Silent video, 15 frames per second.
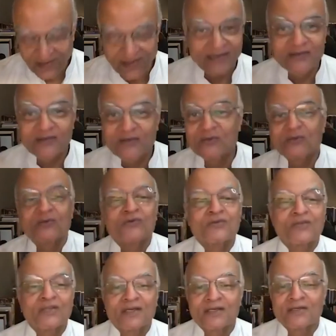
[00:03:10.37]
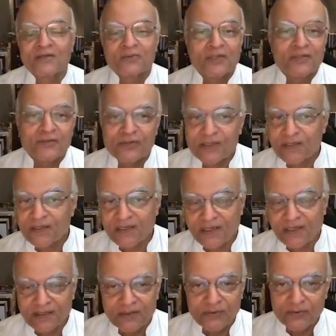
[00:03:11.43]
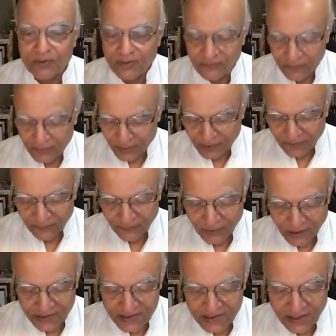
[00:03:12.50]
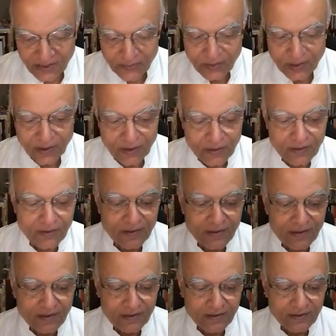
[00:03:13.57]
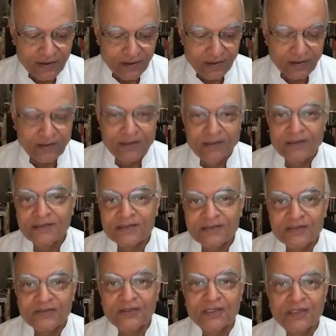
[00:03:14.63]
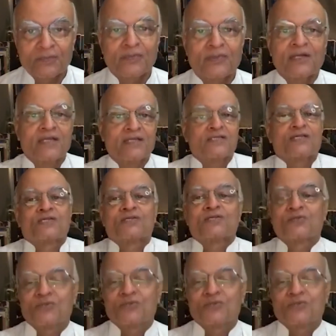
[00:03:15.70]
Thank you, Madhur, and thank you everyone for asking me. It's a real pleasure to